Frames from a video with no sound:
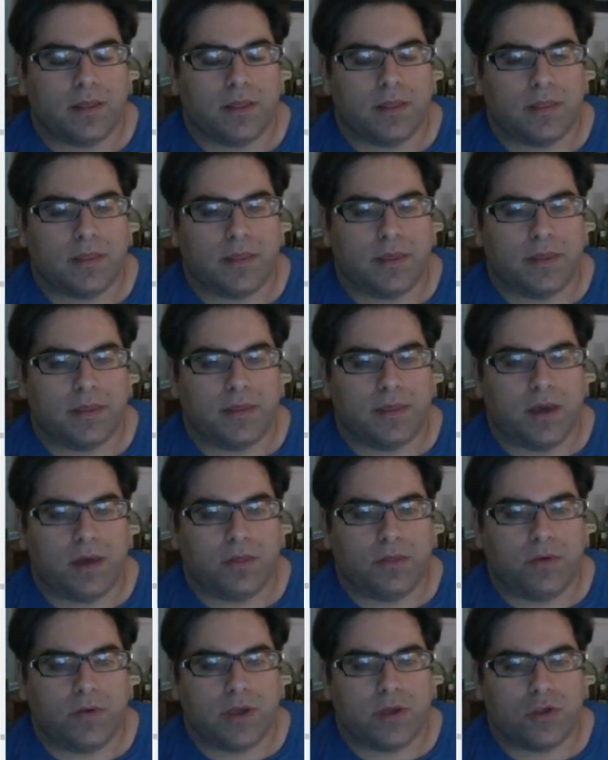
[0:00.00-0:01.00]
the
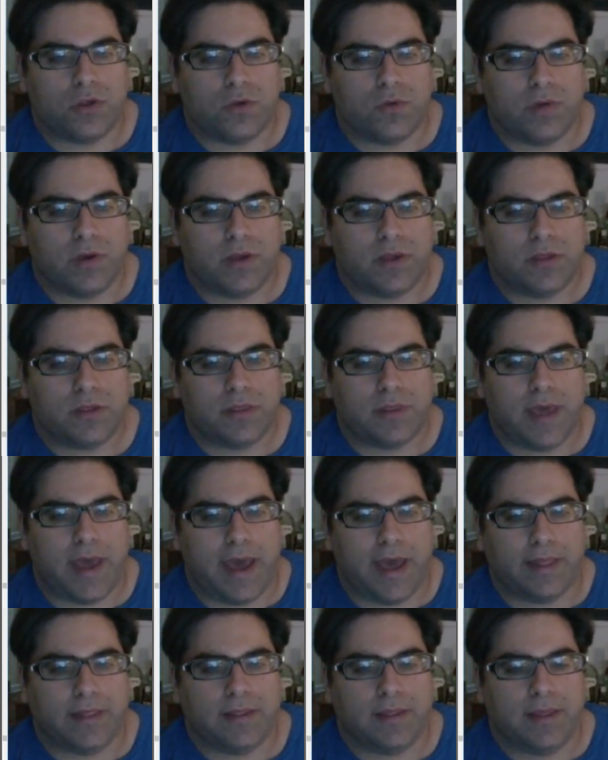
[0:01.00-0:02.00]
other issue is
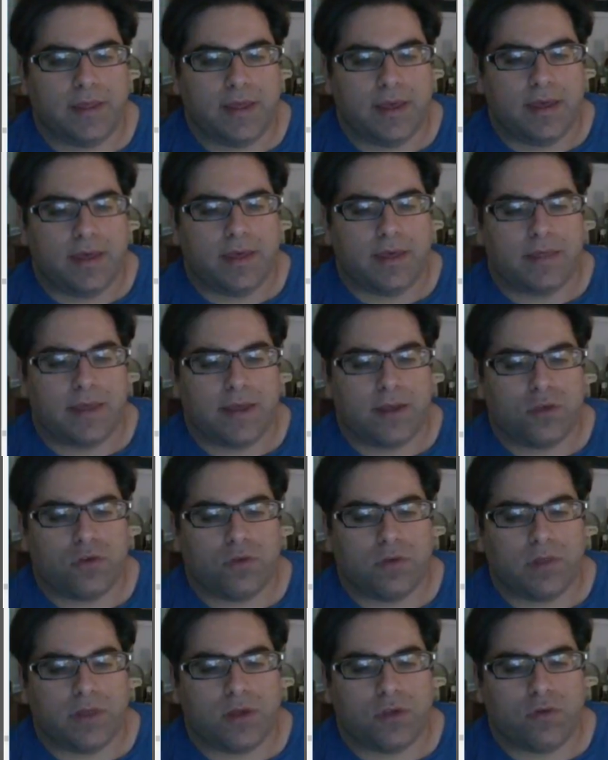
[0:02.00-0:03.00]
that they
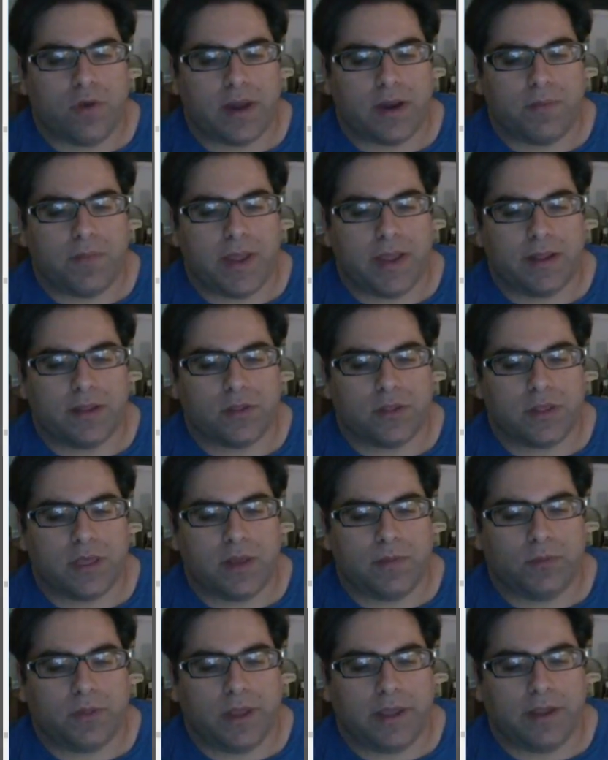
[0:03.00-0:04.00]
try to make it
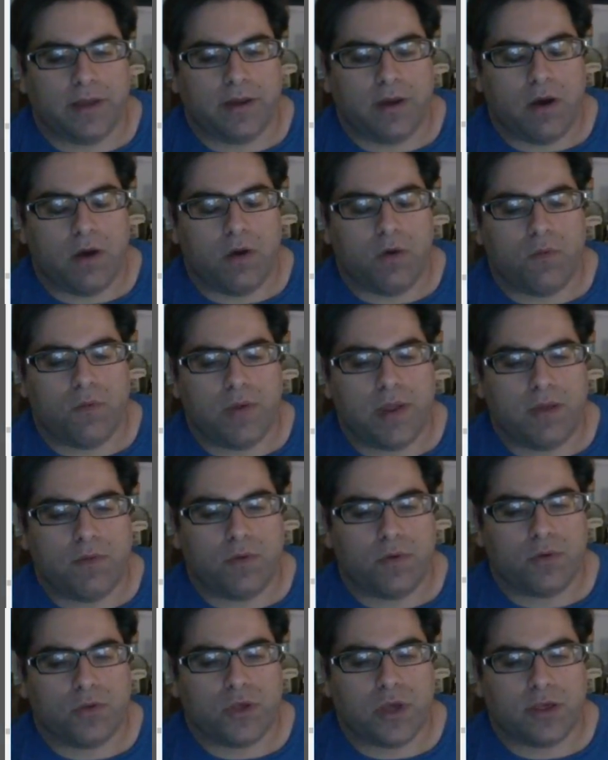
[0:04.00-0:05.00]
seem like, oh, we
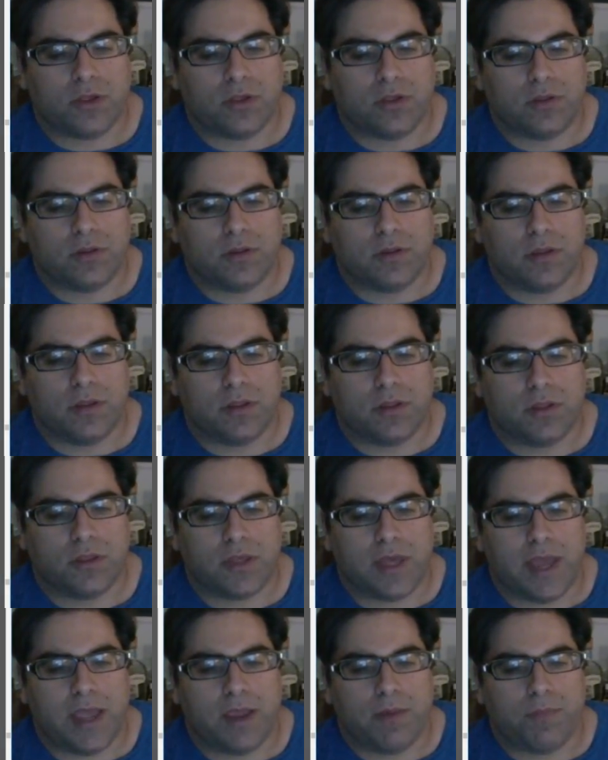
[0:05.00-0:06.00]
were just
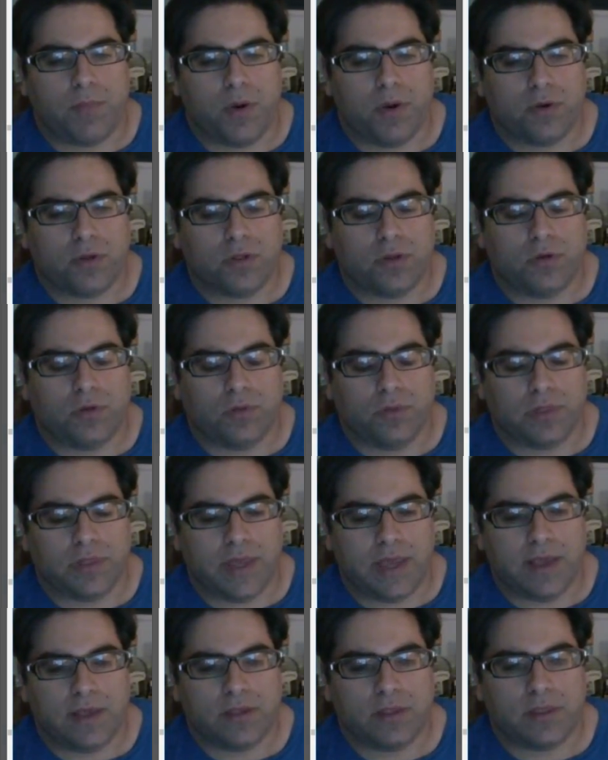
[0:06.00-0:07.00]
saying personal
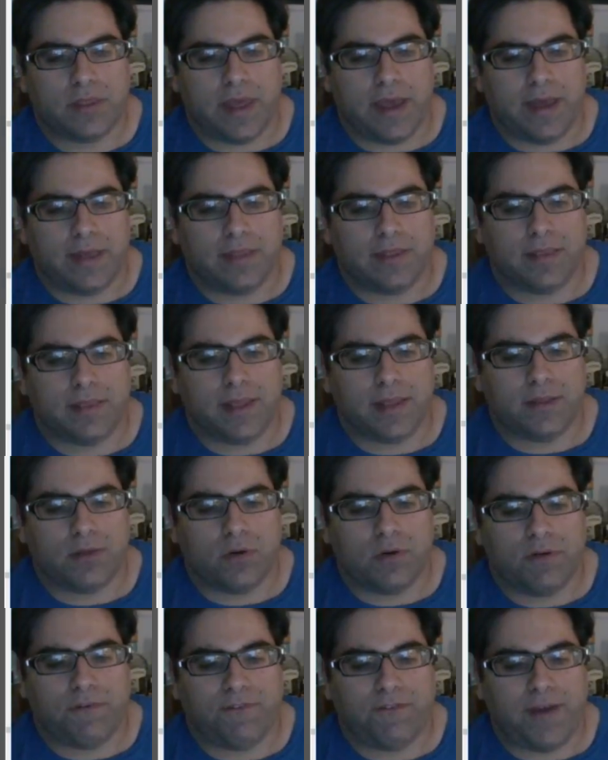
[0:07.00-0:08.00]
things that they
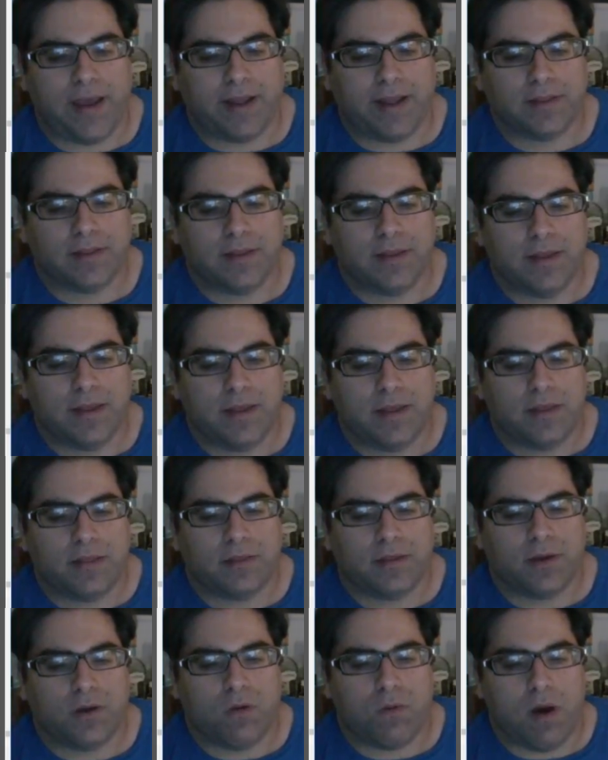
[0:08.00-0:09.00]
don't affect
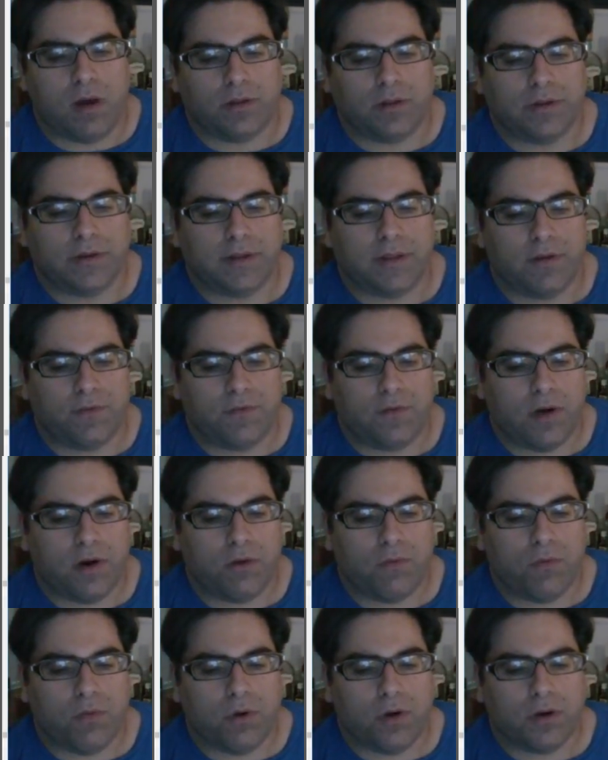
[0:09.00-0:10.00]
the quality of
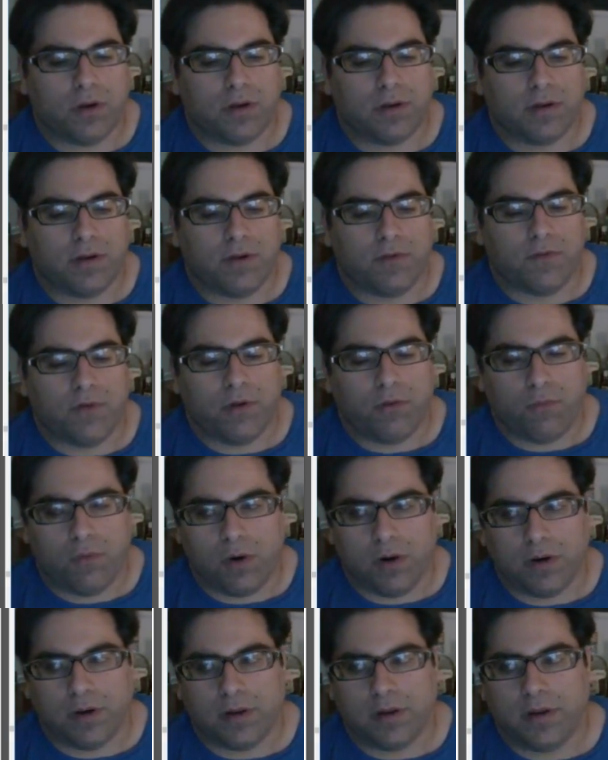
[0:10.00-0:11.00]
our
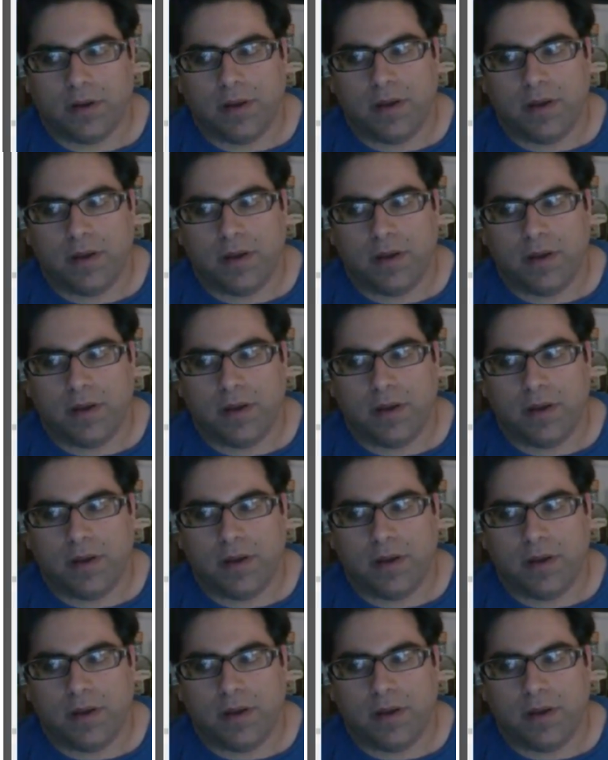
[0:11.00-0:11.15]
work.